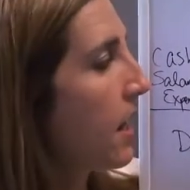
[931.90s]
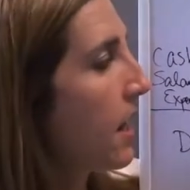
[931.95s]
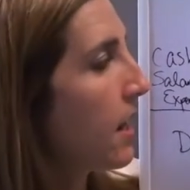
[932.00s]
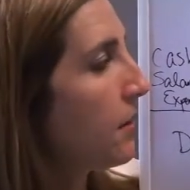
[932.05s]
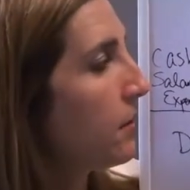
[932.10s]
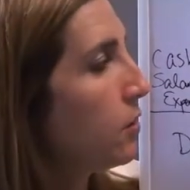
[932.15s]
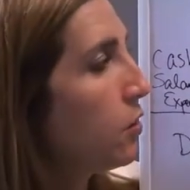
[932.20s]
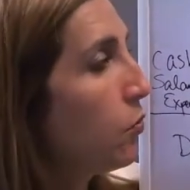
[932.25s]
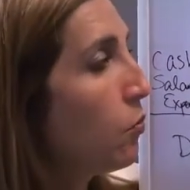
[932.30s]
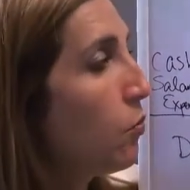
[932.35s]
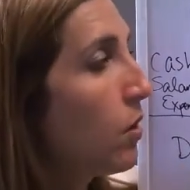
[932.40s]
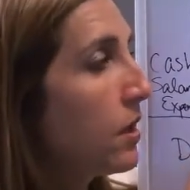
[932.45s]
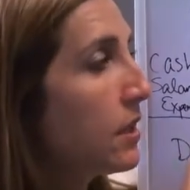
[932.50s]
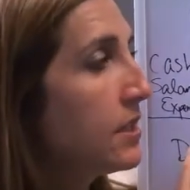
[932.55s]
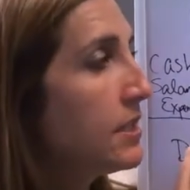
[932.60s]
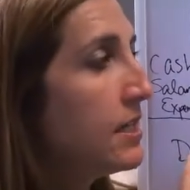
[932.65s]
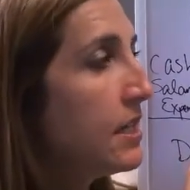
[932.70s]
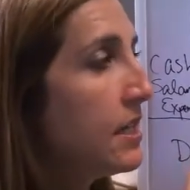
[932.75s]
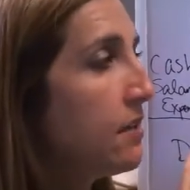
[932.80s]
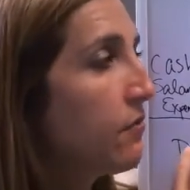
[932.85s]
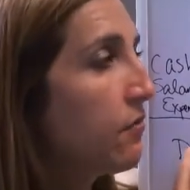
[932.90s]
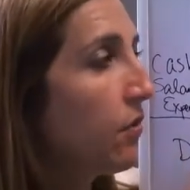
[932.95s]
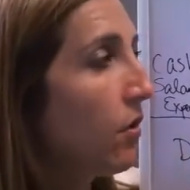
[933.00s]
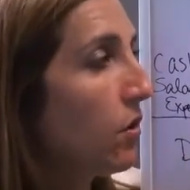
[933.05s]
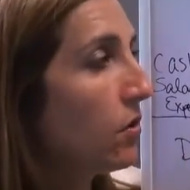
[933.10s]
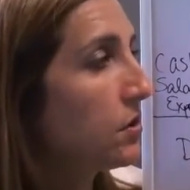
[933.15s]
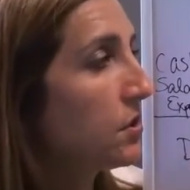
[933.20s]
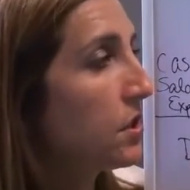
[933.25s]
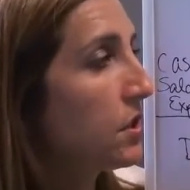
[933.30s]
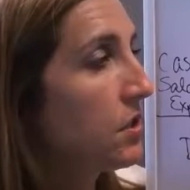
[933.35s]
you want to
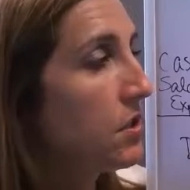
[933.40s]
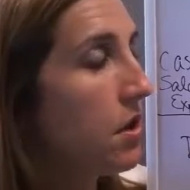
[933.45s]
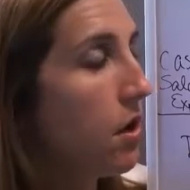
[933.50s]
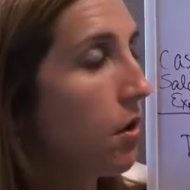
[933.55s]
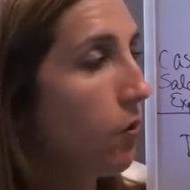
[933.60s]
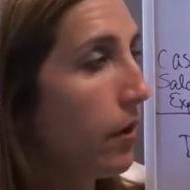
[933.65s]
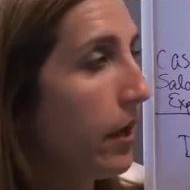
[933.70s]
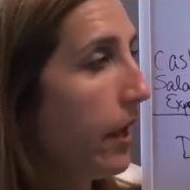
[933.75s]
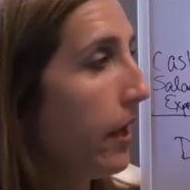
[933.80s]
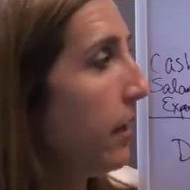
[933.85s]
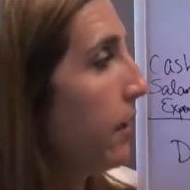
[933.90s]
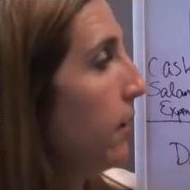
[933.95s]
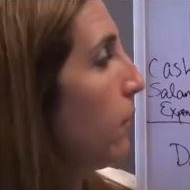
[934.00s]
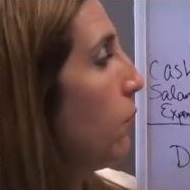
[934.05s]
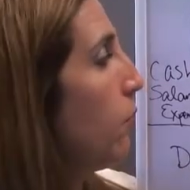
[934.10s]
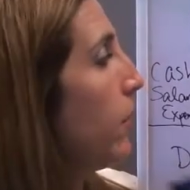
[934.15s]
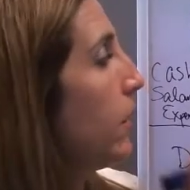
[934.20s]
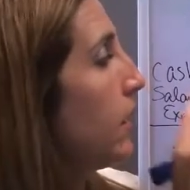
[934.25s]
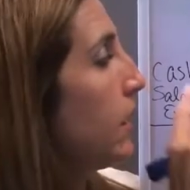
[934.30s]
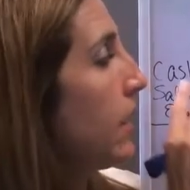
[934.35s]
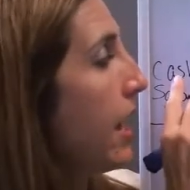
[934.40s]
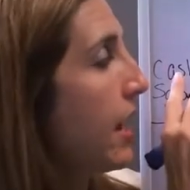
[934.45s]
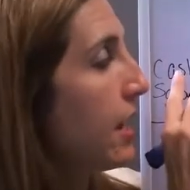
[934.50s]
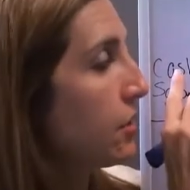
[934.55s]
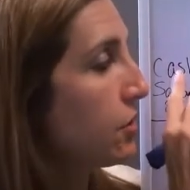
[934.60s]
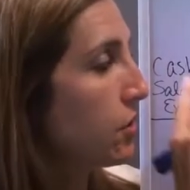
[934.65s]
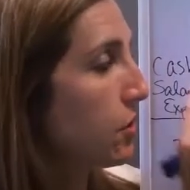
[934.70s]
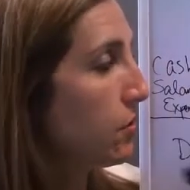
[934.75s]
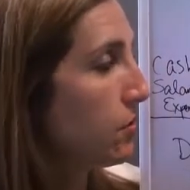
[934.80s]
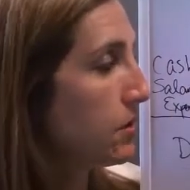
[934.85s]
default to knowing when
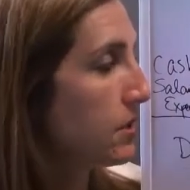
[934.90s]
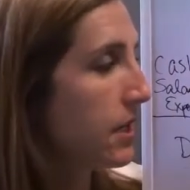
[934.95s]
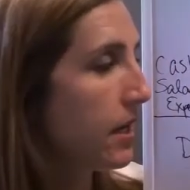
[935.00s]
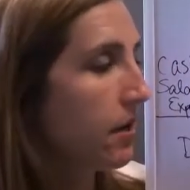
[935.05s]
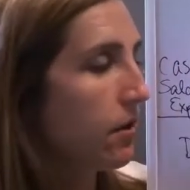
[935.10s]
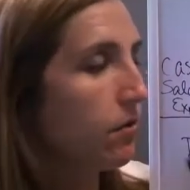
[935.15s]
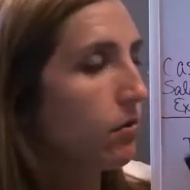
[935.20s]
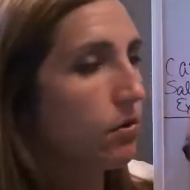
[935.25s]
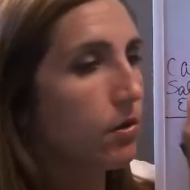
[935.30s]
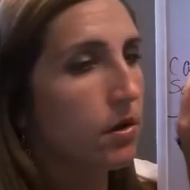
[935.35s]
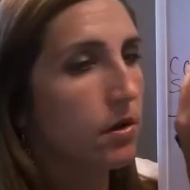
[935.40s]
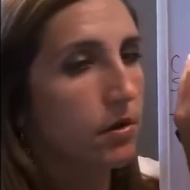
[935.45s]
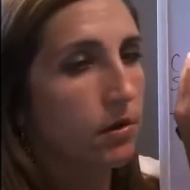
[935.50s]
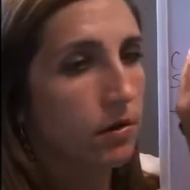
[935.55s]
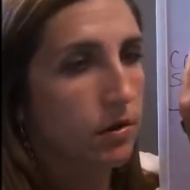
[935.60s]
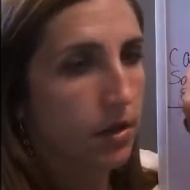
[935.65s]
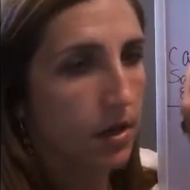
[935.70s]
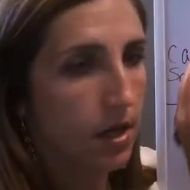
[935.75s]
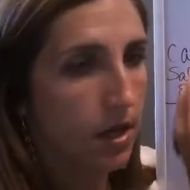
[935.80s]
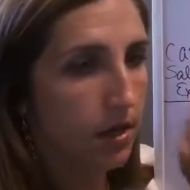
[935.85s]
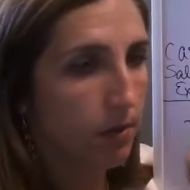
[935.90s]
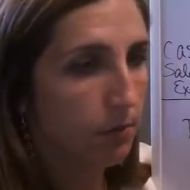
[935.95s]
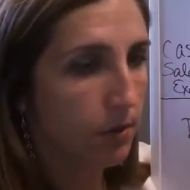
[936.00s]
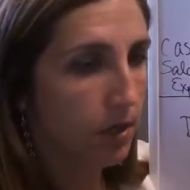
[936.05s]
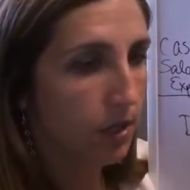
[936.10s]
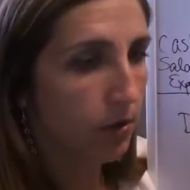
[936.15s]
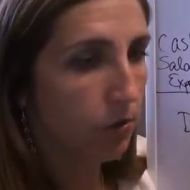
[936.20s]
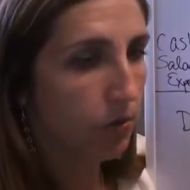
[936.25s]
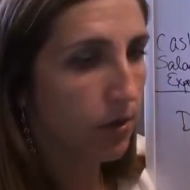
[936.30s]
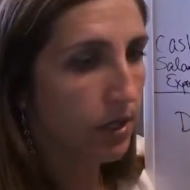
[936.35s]
cash goes down, I'm going
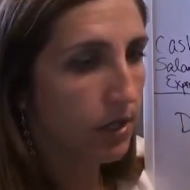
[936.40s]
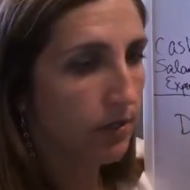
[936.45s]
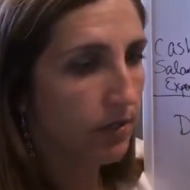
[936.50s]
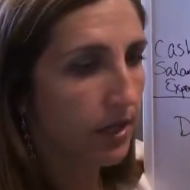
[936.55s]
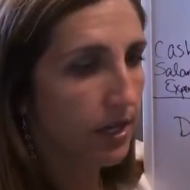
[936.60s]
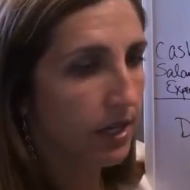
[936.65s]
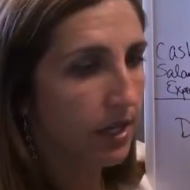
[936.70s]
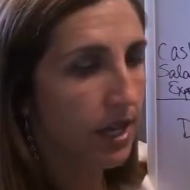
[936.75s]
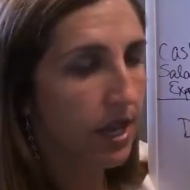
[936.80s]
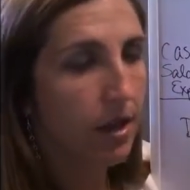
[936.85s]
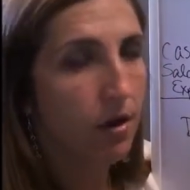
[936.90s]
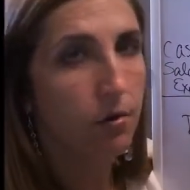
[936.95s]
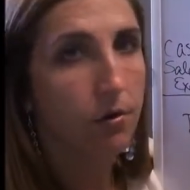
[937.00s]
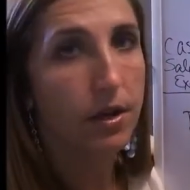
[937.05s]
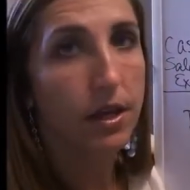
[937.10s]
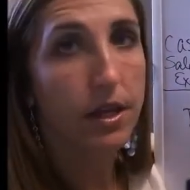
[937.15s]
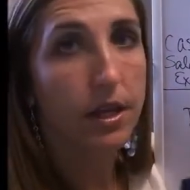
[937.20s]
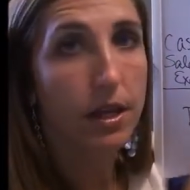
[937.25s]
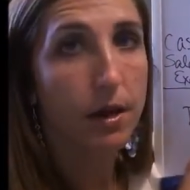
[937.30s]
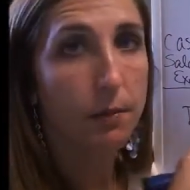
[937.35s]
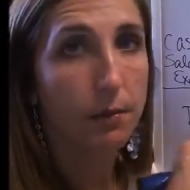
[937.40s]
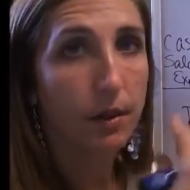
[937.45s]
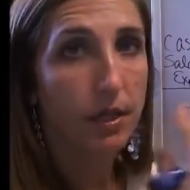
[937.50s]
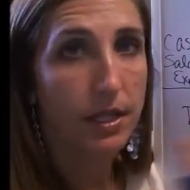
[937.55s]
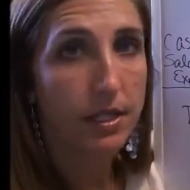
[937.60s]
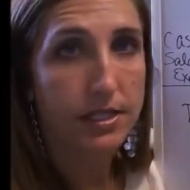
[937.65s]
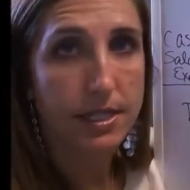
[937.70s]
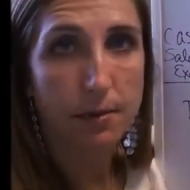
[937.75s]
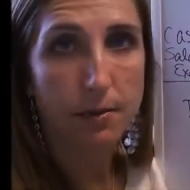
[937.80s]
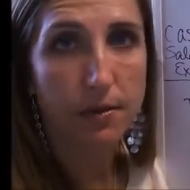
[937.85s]
to credit that account and I'm going
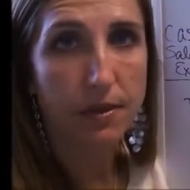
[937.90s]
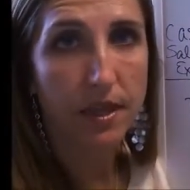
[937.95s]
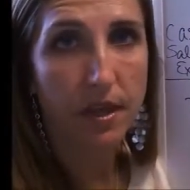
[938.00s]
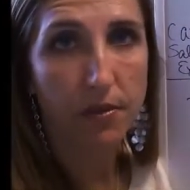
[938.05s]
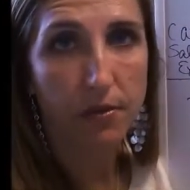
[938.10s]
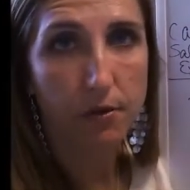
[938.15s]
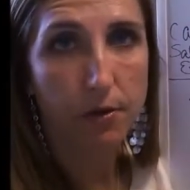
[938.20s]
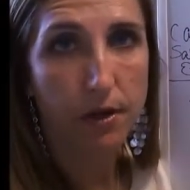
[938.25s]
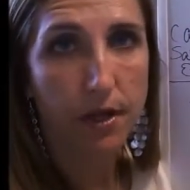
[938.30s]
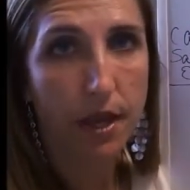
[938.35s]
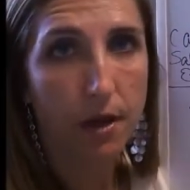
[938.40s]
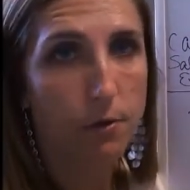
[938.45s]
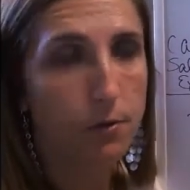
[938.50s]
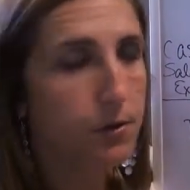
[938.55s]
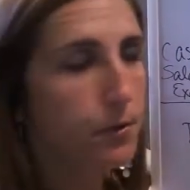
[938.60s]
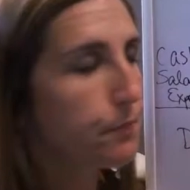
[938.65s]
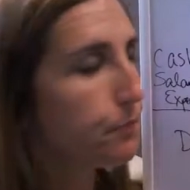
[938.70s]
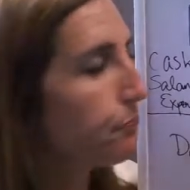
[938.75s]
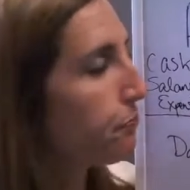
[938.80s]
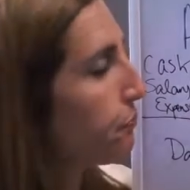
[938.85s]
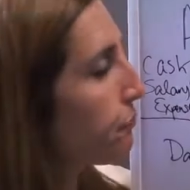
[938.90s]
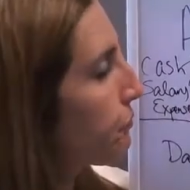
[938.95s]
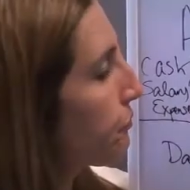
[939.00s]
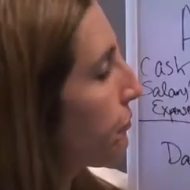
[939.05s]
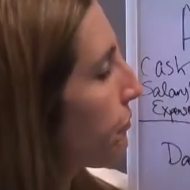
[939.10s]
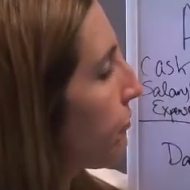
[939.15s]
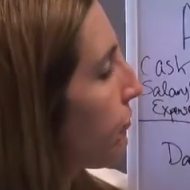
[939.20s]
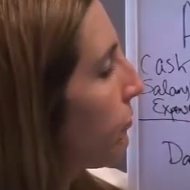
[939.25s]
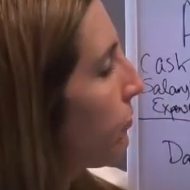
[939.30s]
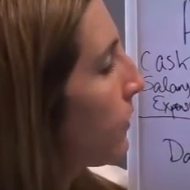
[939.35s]
to debit the other account.
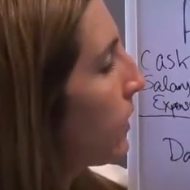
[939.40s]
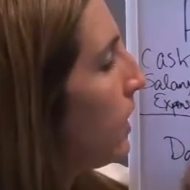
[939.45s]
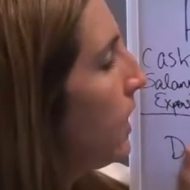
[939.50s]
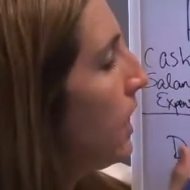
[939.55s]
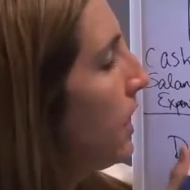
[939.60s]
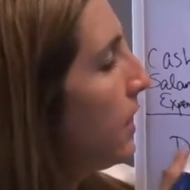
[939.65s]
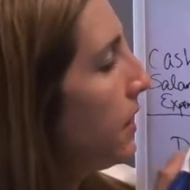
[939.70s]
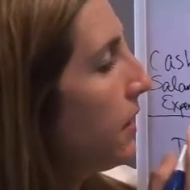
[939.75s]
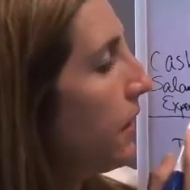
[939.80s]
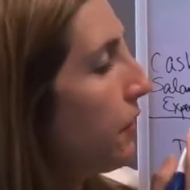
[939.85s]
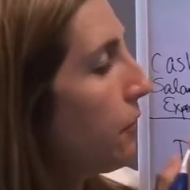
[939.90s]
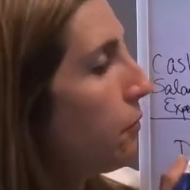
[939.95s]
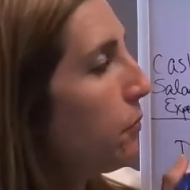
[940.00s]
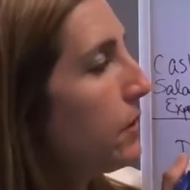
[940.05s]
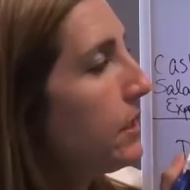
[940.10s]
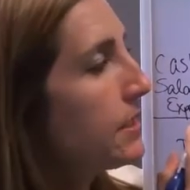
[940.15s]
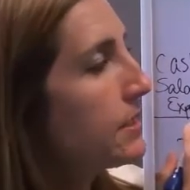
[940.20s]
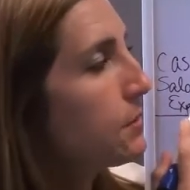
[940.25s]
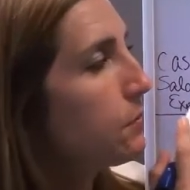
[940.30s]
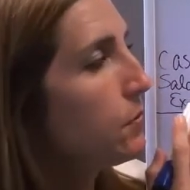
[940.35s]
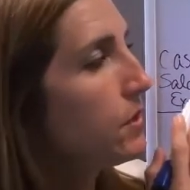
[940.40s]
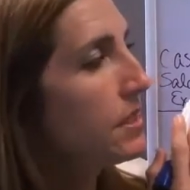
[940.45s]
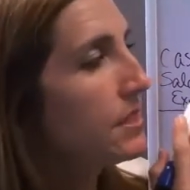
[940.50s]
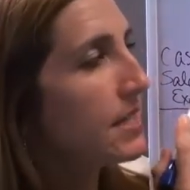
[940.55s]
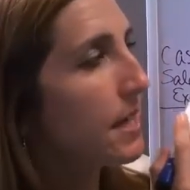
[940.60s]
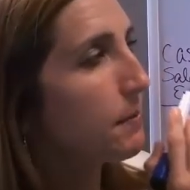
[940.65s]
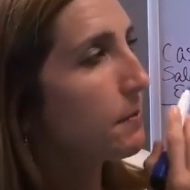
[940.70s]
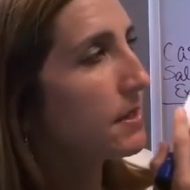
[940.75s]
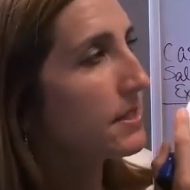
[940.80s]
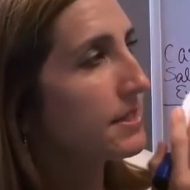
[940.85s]
Now, the reason we
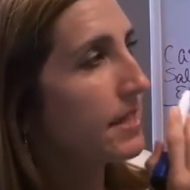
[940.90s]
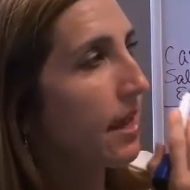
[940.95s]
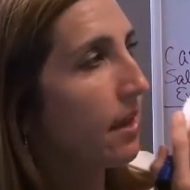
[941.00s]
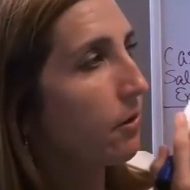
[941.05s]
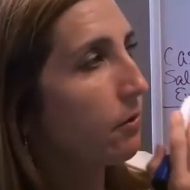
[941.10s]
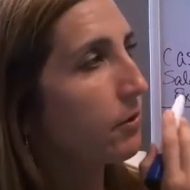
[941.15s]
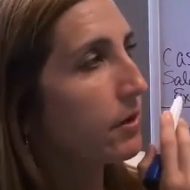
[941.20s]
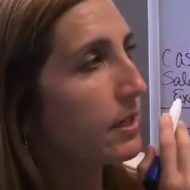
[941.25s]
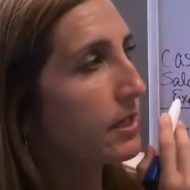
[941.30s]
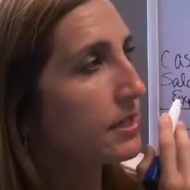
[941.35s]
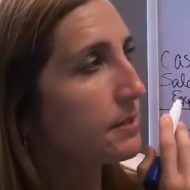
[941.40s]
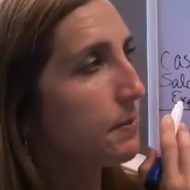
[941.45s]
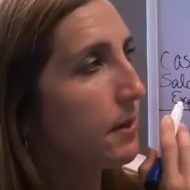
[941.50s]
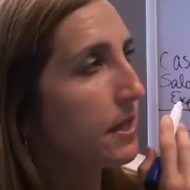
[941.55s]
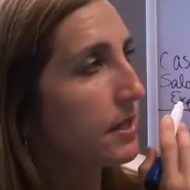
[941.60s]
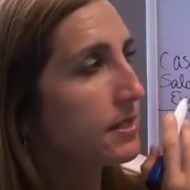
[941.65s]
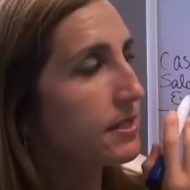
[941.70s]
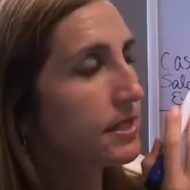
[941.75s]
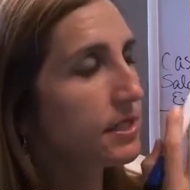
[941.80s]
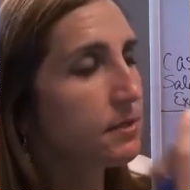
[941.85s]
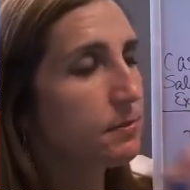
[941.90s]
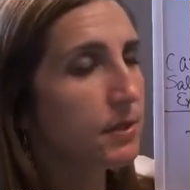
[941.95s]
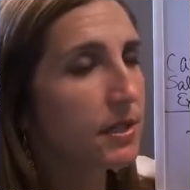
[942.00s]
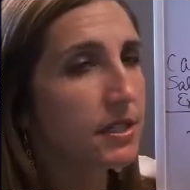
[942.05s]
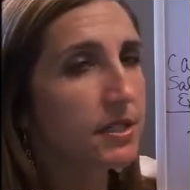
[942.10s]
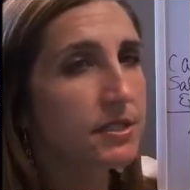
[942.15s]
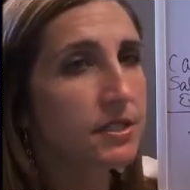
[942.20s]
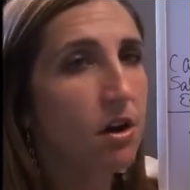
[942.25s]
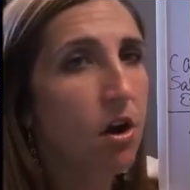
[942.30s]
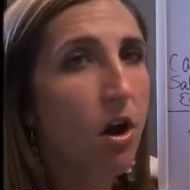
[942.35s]
debit salary expense is
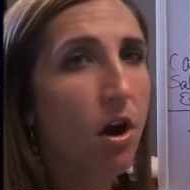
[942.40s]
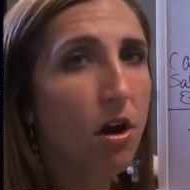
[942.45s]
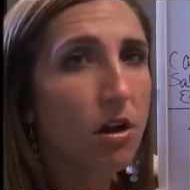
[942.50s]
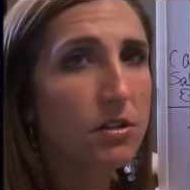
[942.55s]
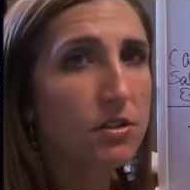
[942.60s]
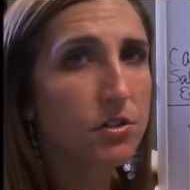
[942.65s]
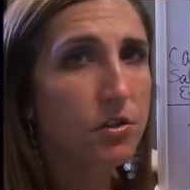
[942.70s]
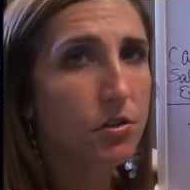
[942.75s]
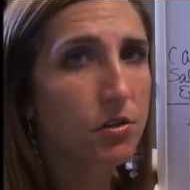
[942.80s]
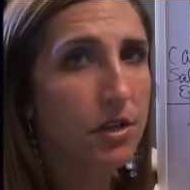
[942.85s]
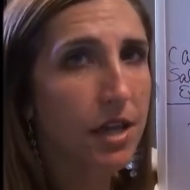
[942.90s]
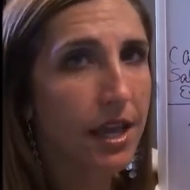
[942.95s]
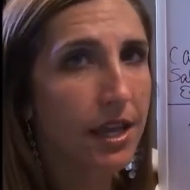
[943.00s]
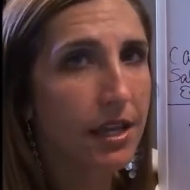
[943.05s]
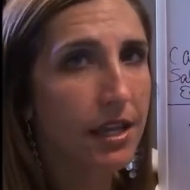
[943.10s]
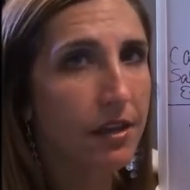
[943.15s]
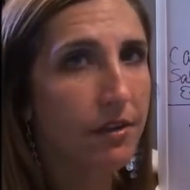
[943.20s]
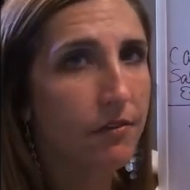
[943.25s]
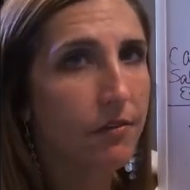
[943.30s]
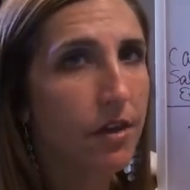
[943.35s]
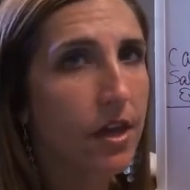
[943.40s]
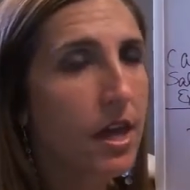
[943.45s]
because costs are negative.